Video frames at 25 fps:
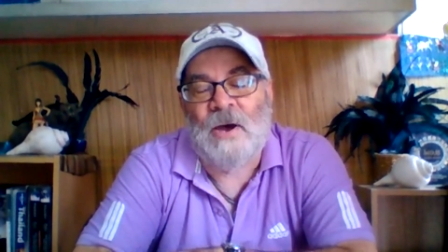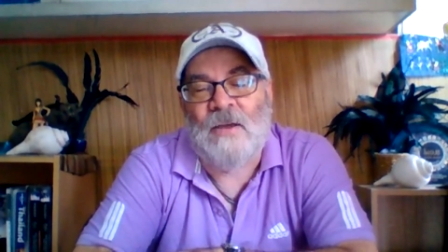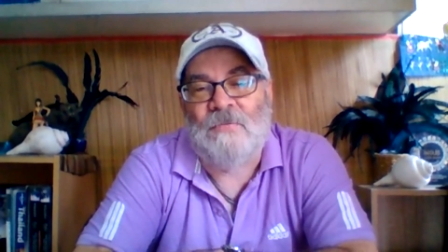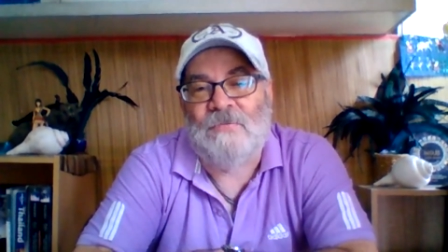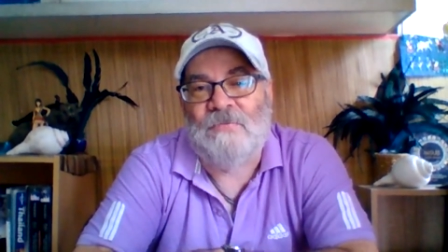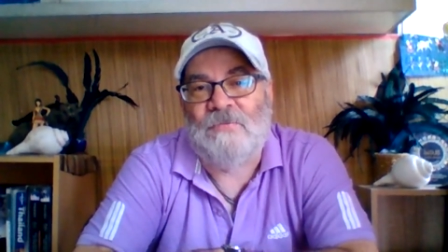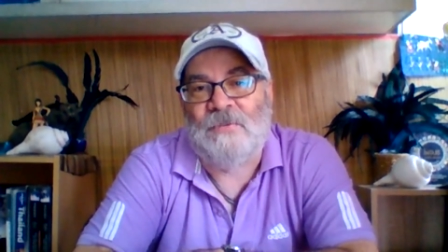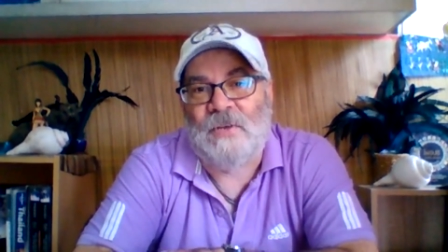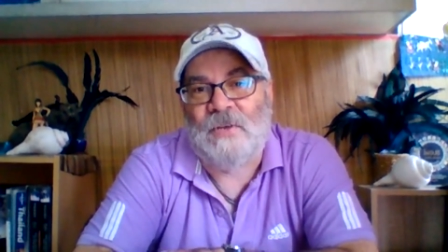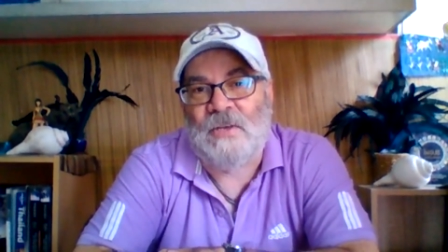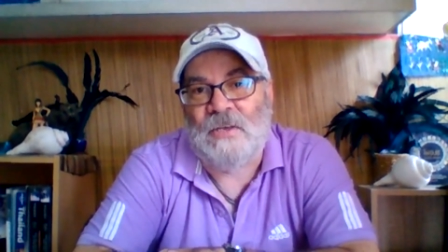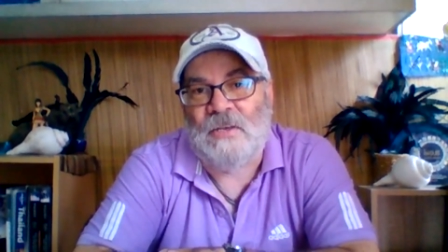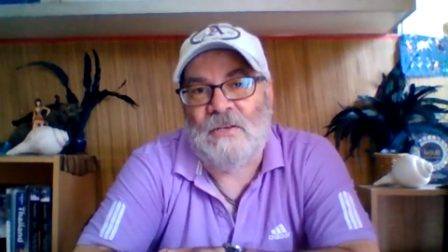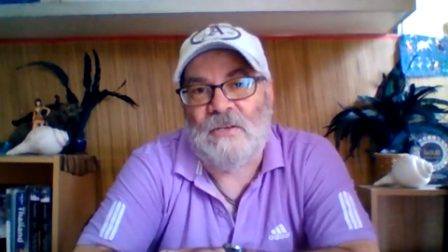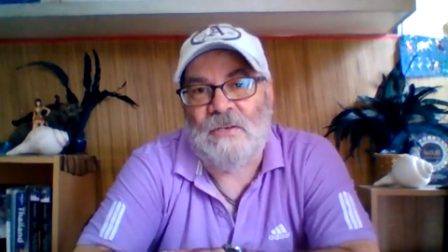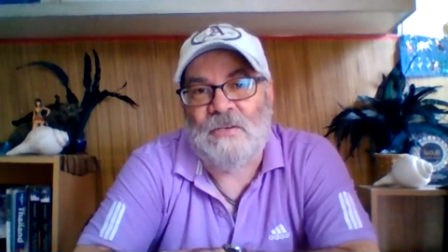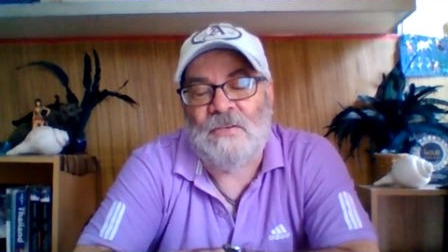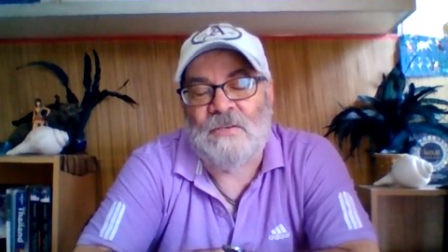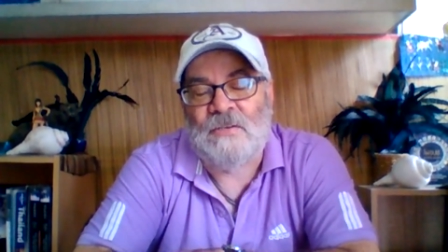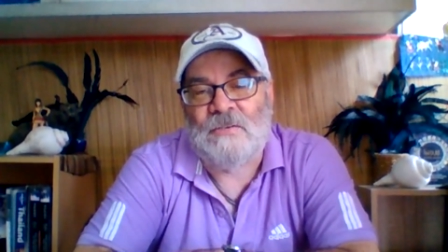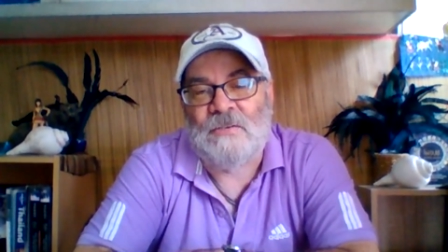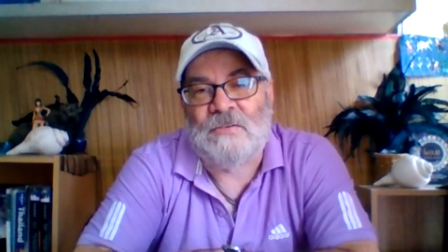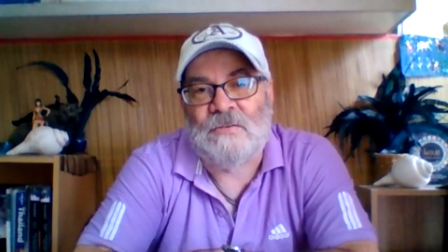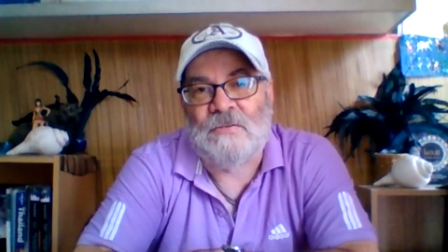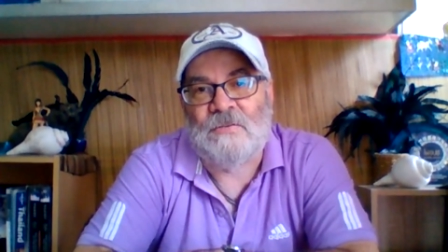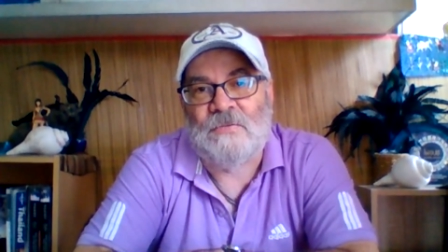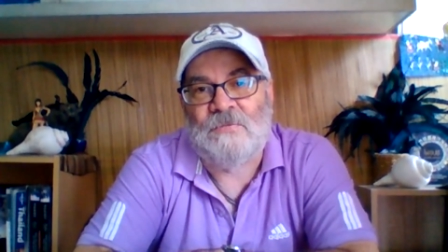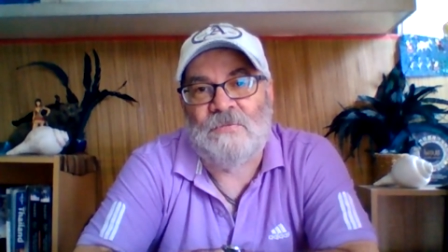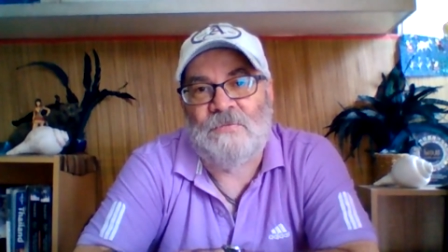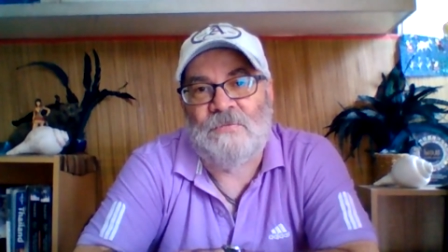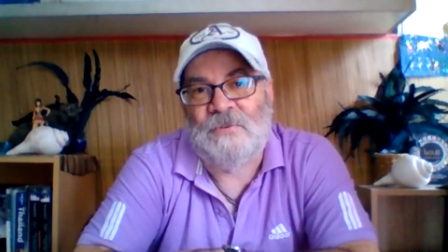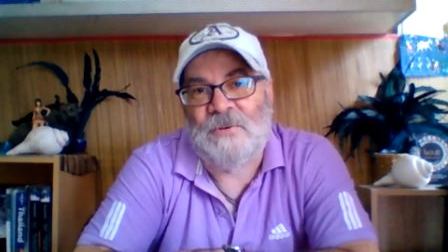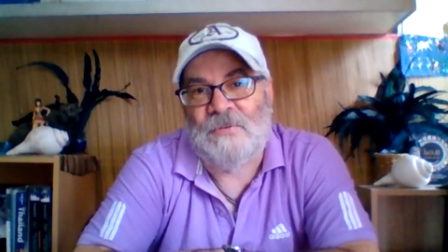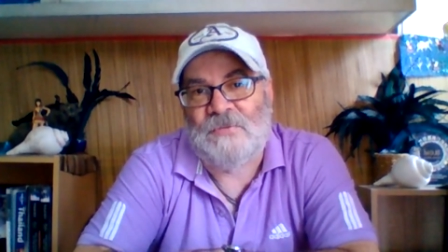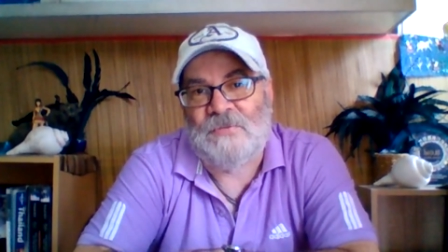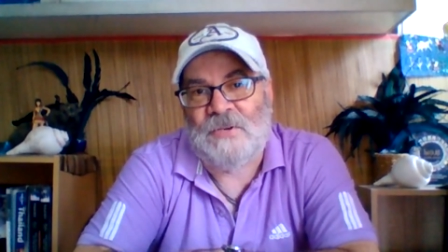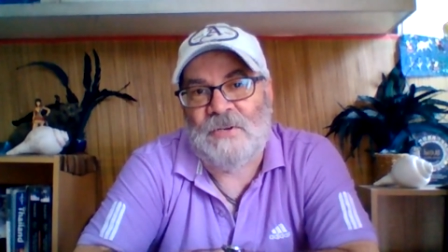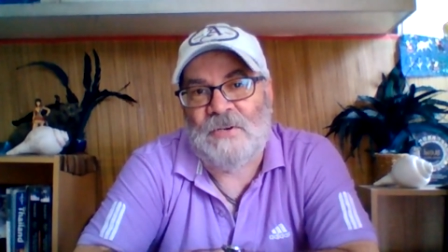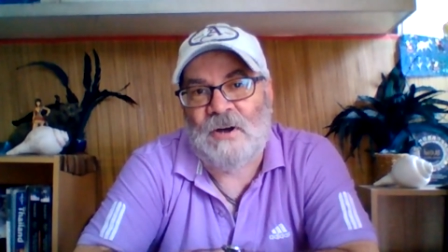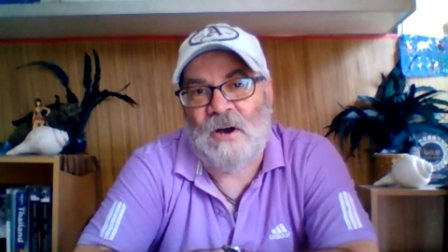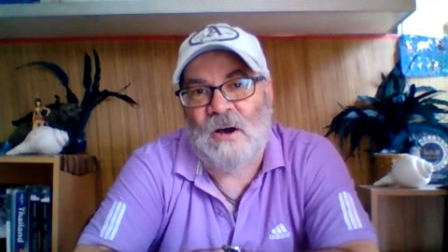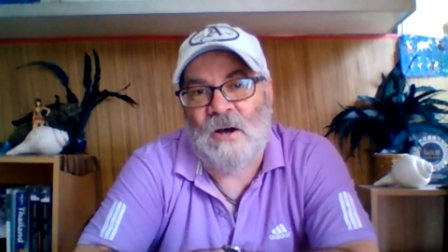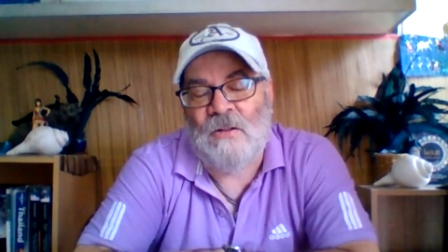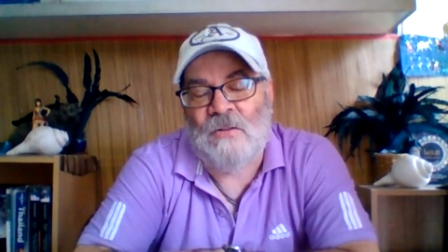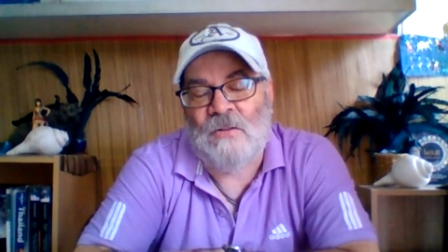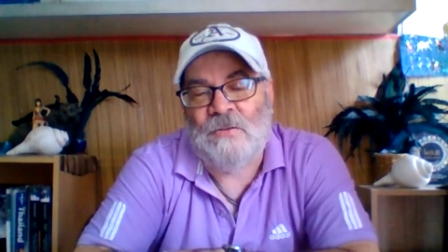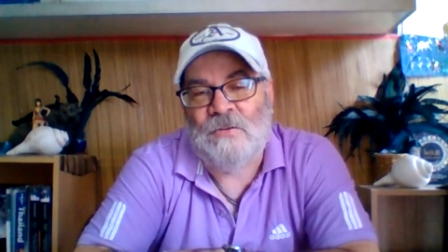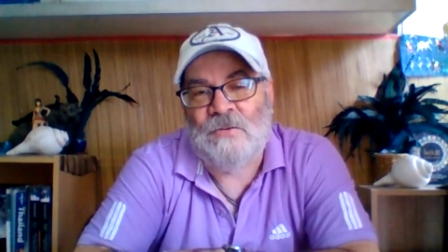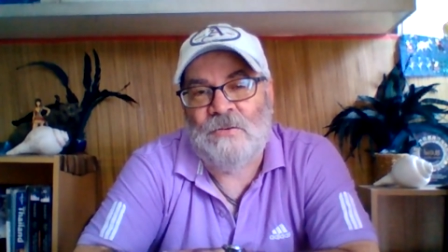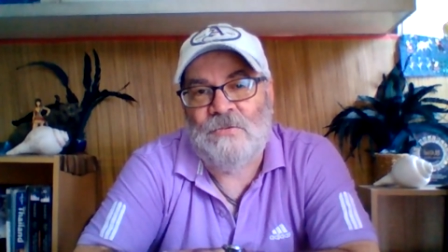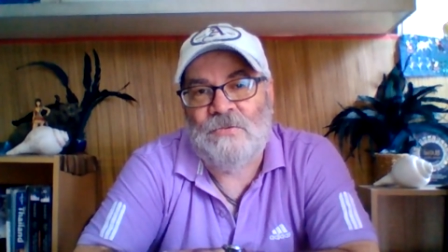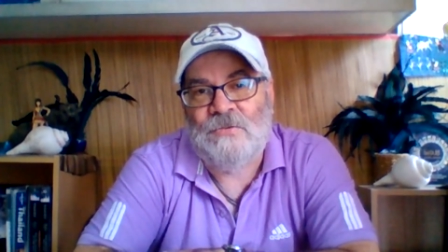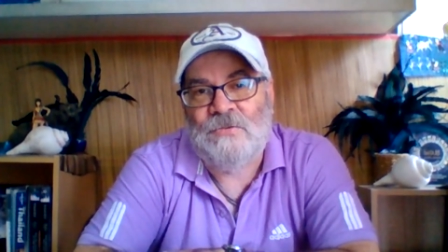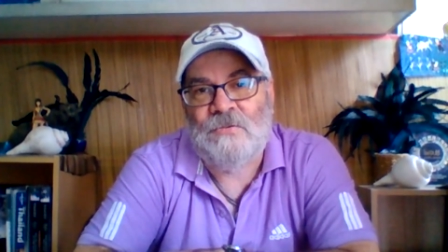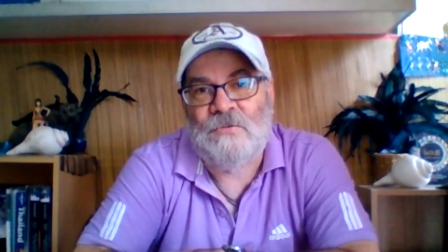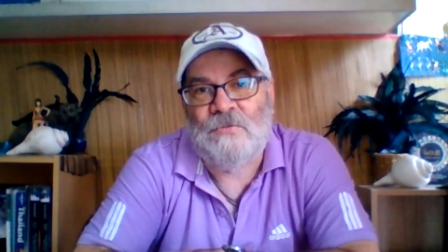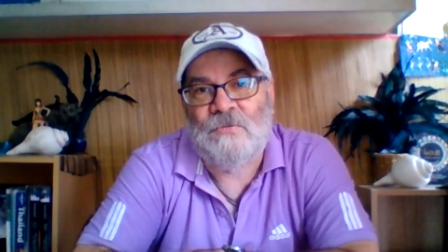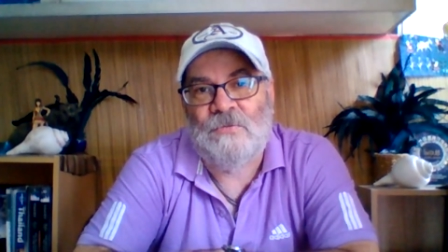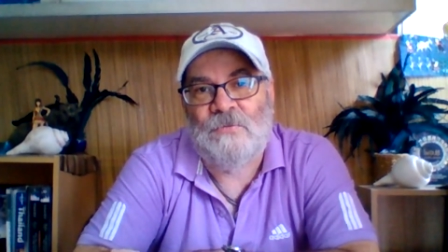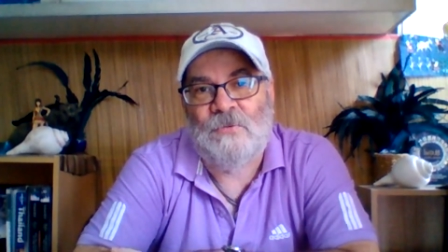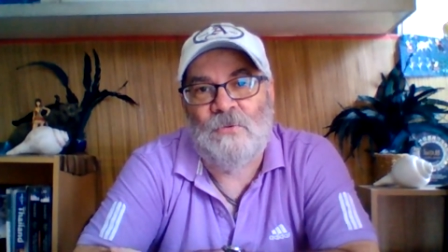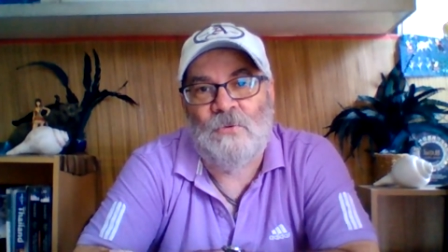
my fee is $50